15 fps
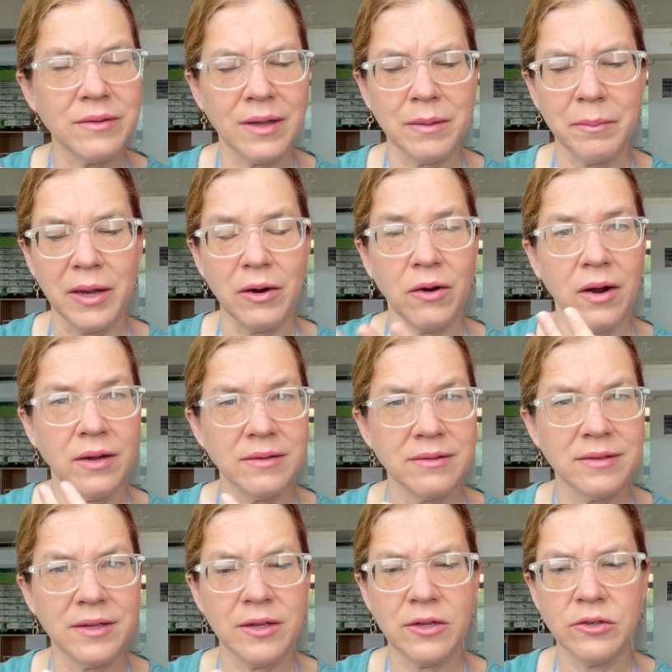like my cross
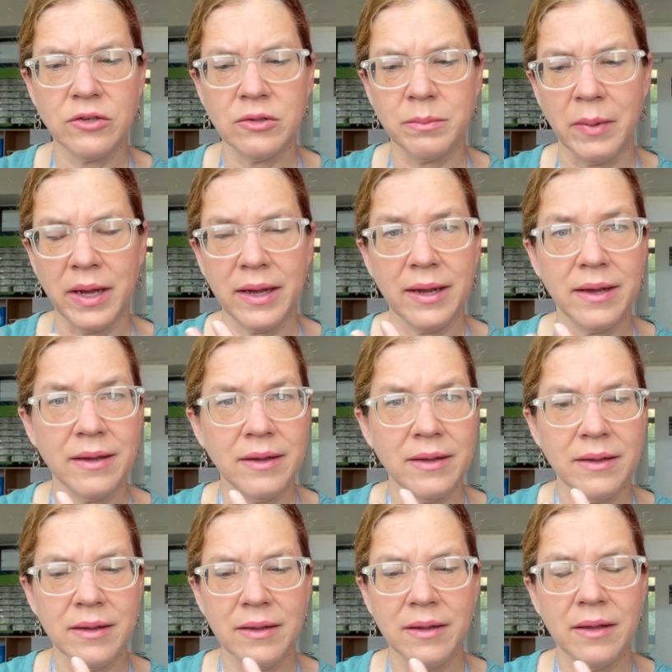stitch, my
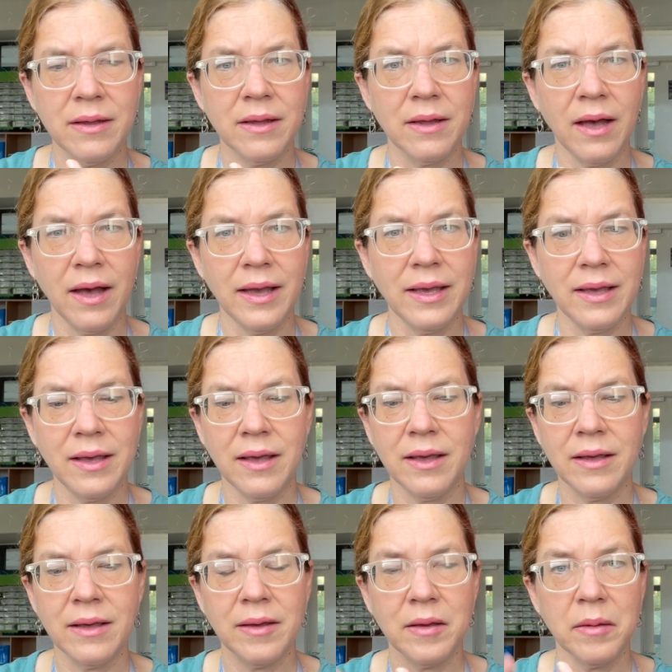
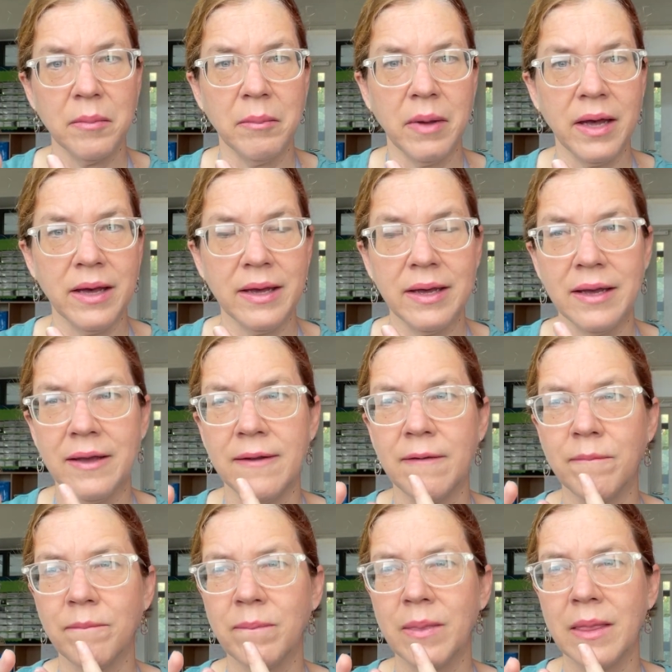hiking, my
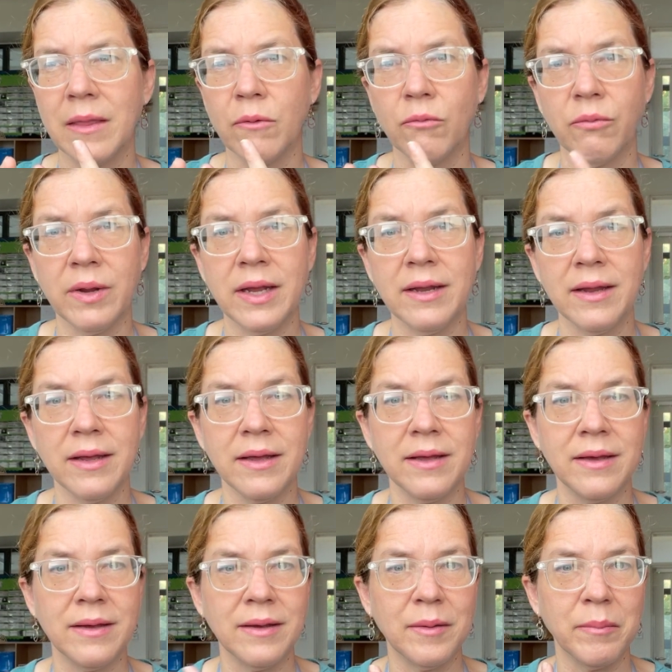
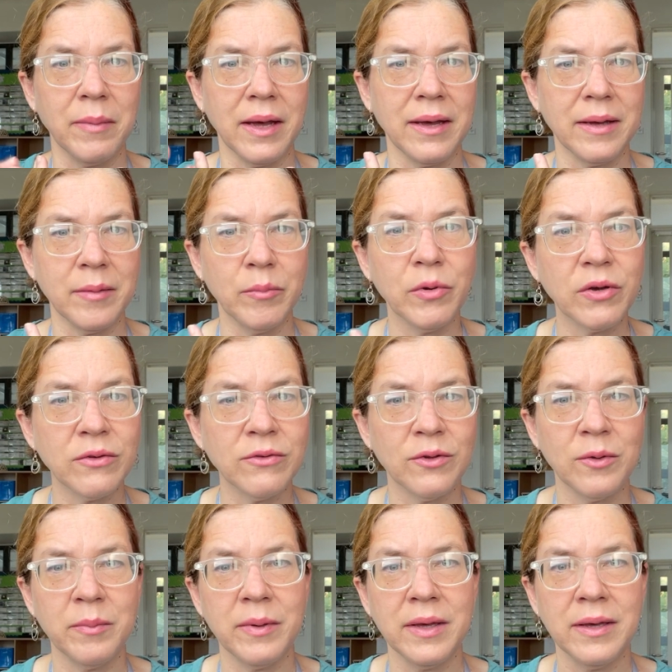reading, my
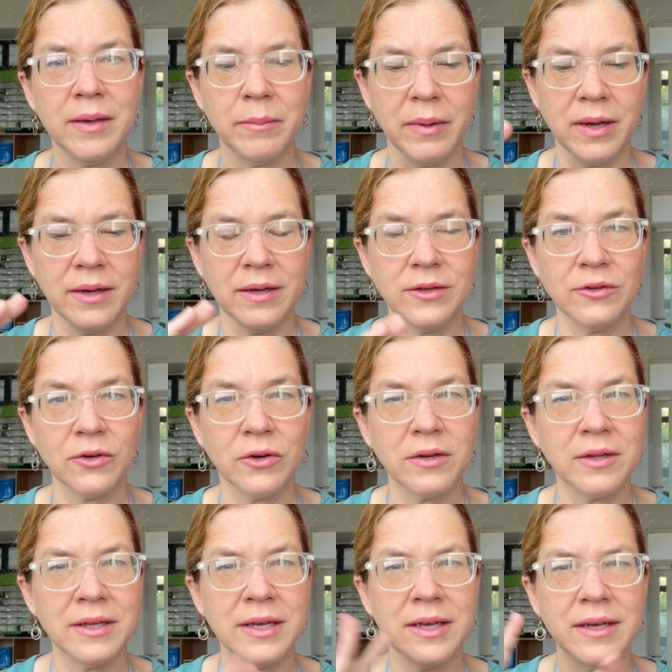booktubing, my
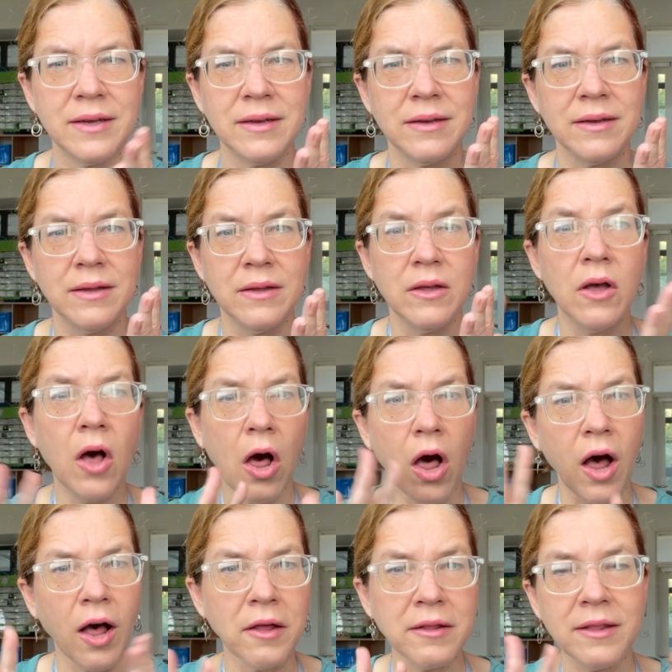journaling,
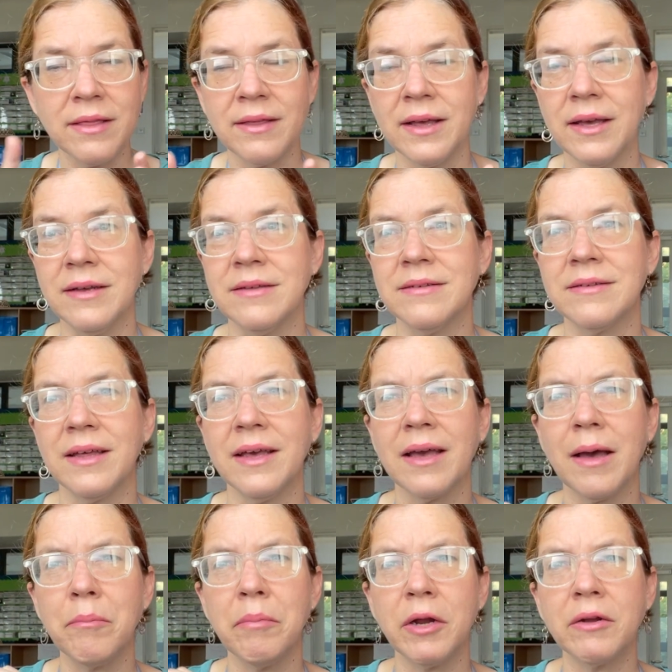all the things. Like I
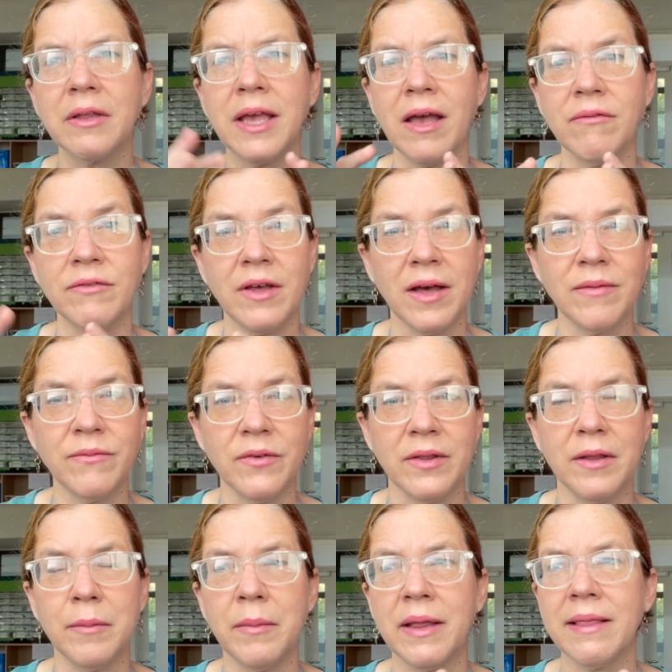barely have time for
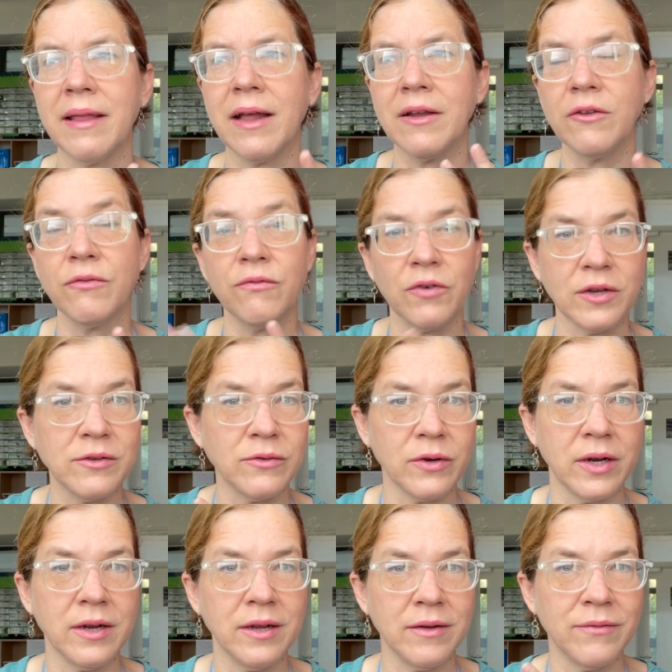them, and that is
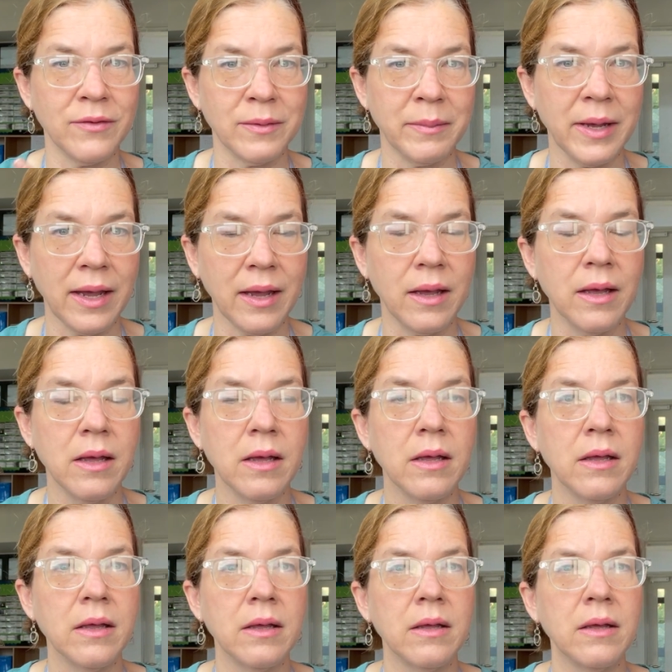frustrating for me.
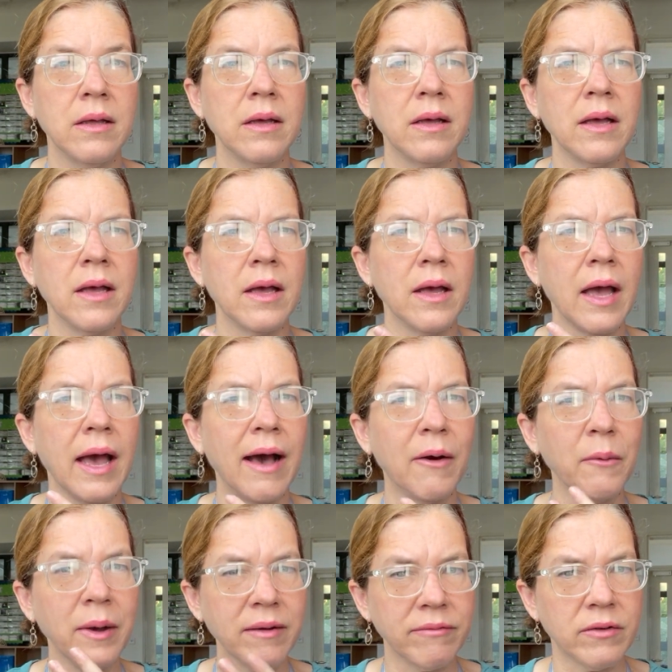
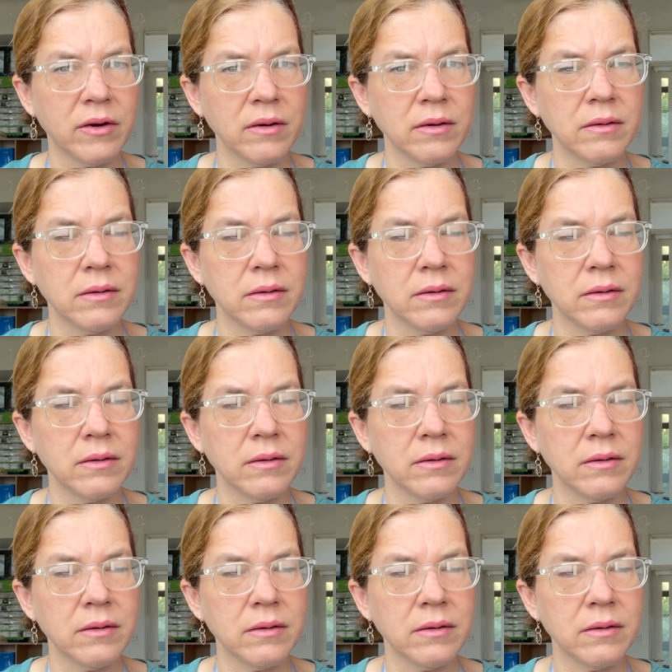However,